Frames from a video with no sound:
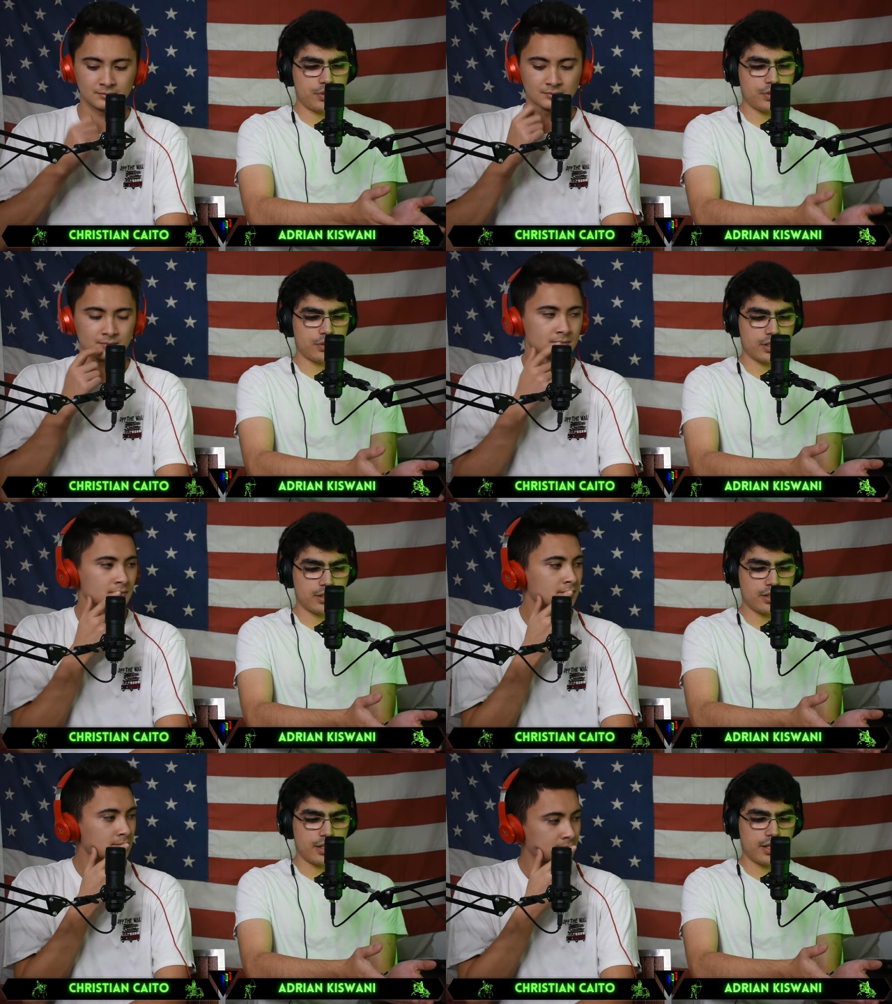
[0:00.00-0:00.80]

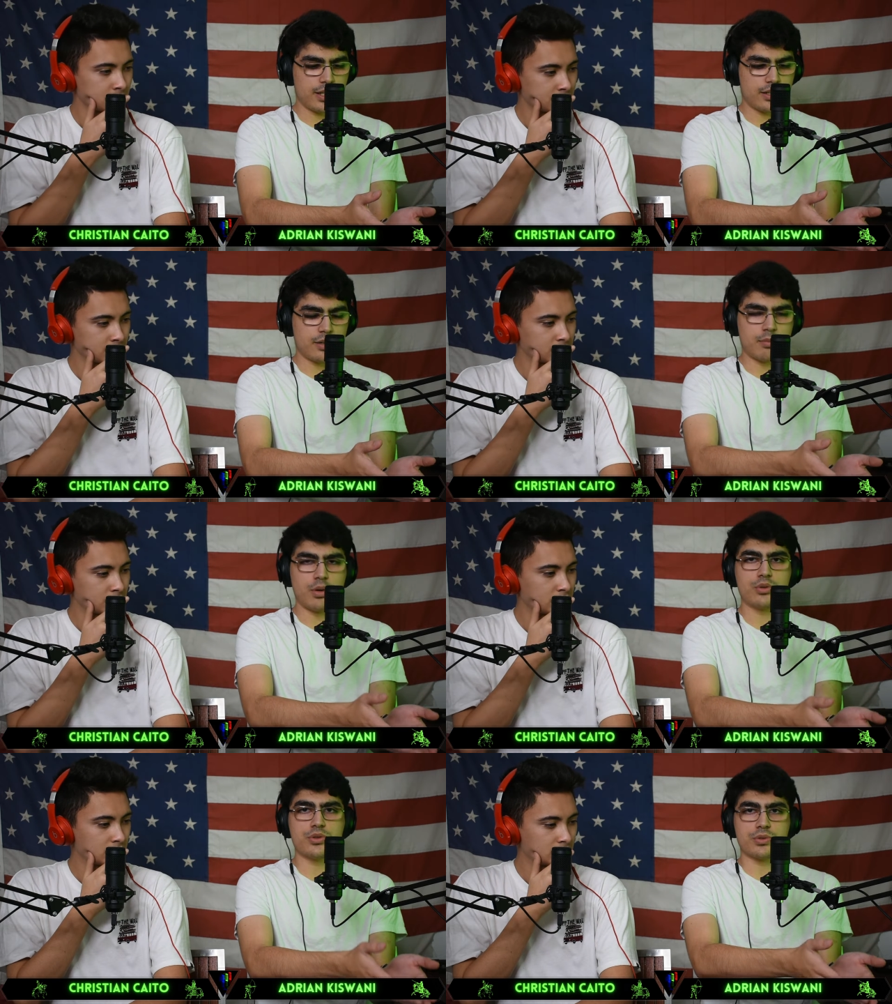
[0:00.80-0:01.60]
Speaker 1: purely in an
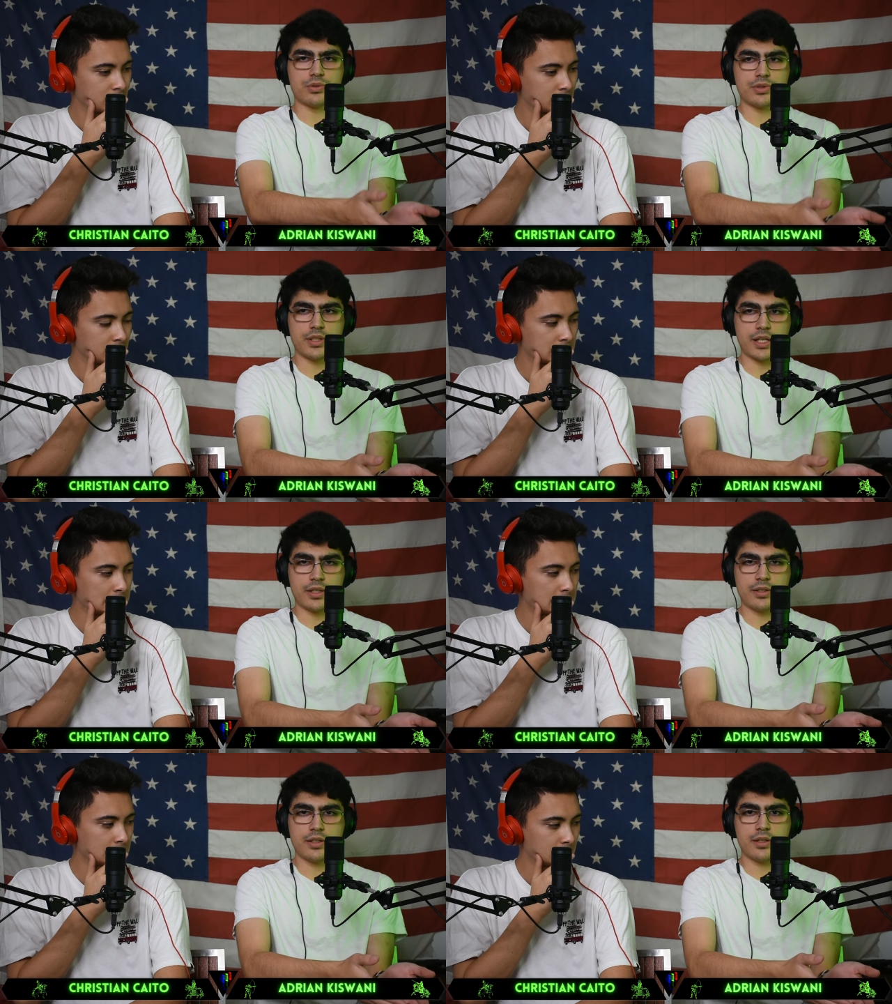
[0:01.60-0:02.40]
emotional
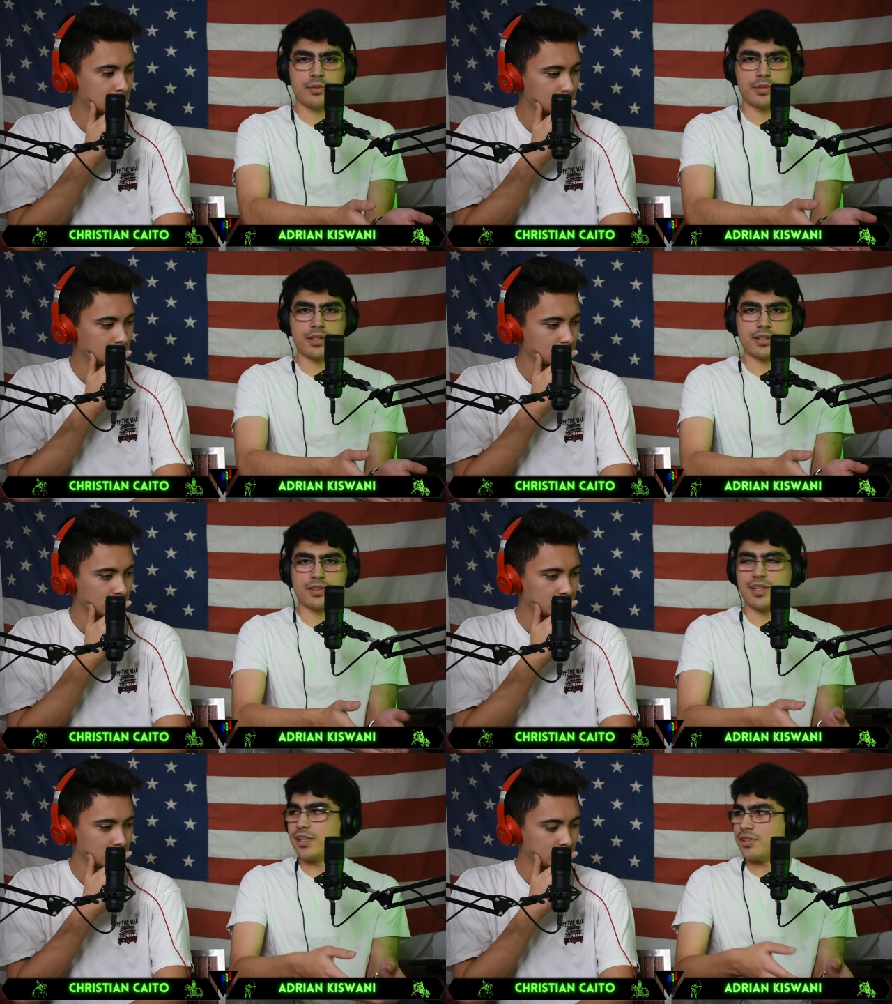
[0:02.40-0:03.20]
state
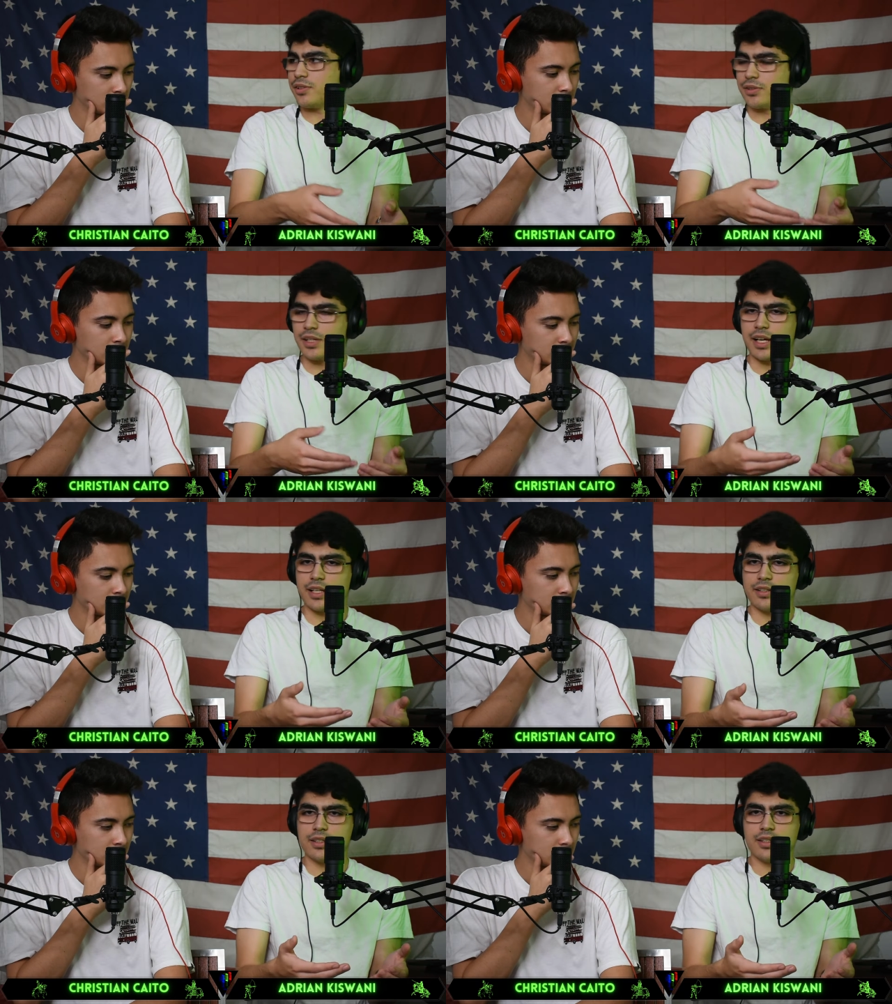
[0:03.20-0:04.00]
because then you're
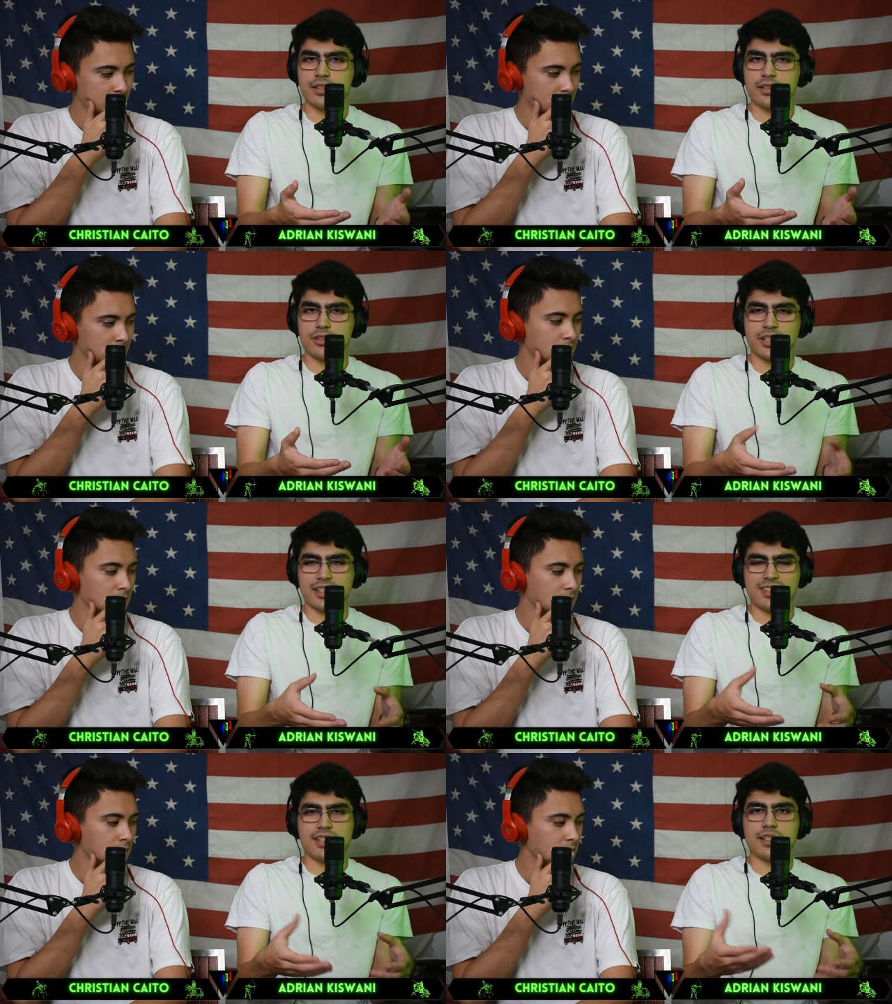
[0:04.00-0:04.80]
not you're
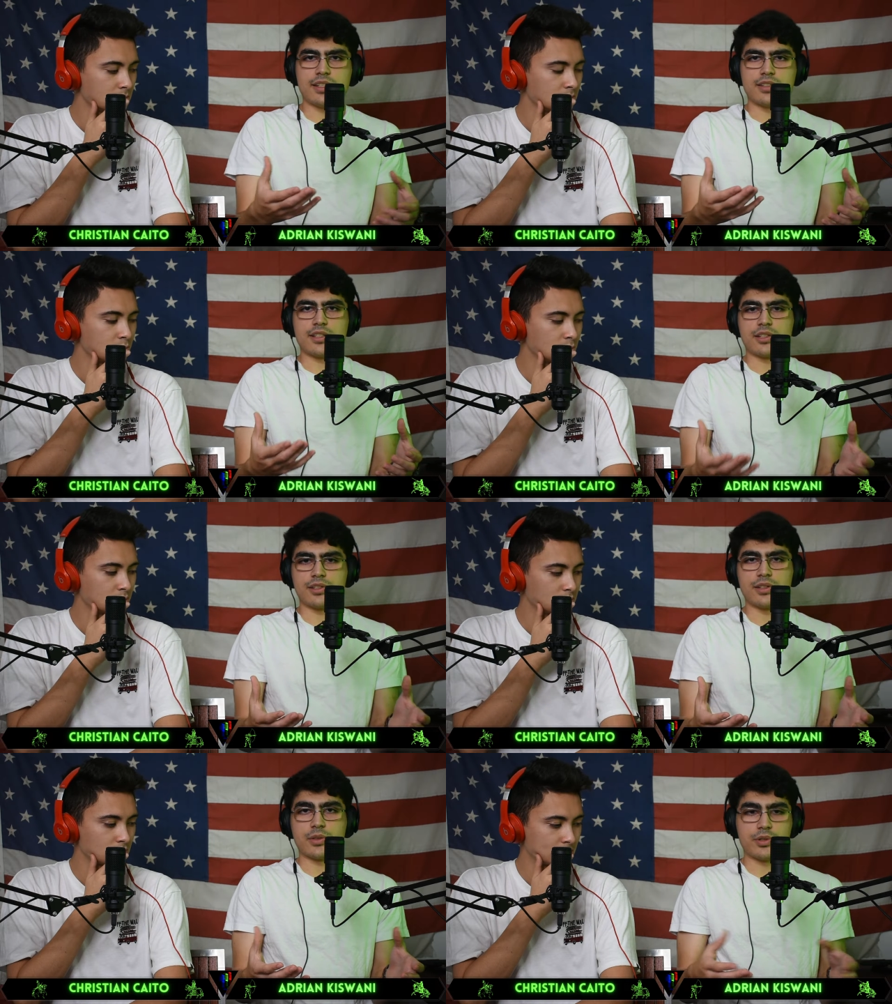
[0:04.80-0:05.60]
not seeing things
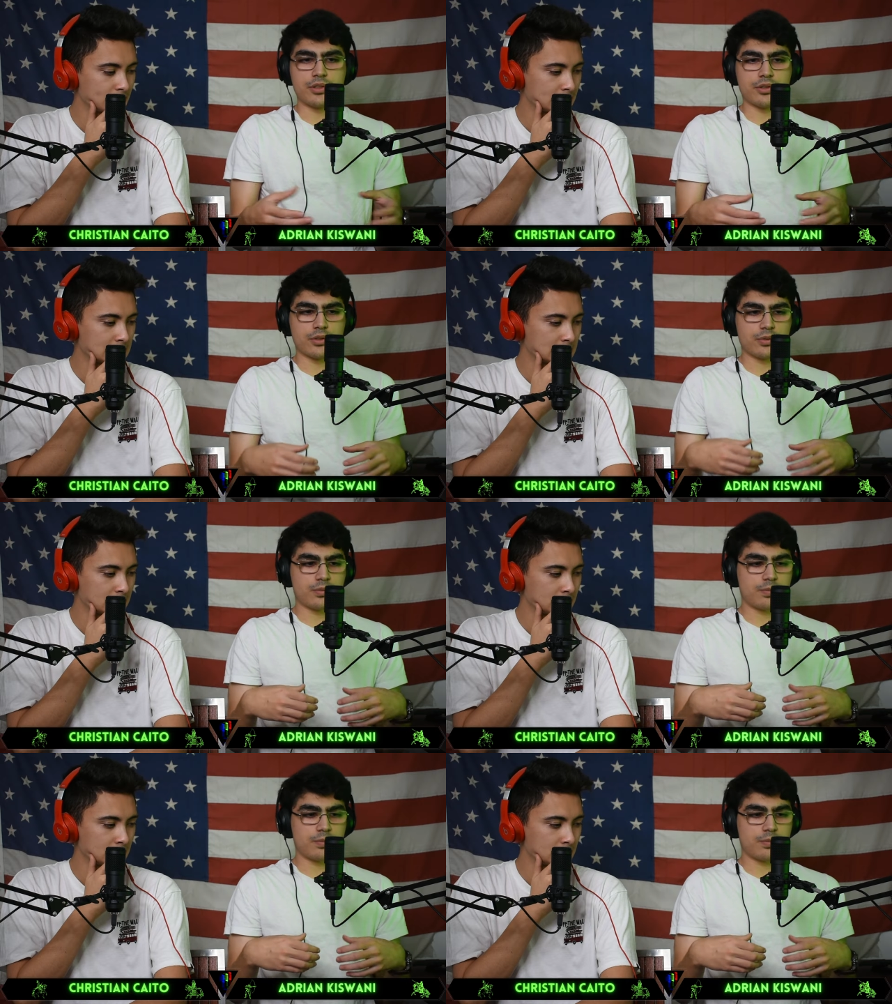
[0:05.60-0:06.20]
clearly when you're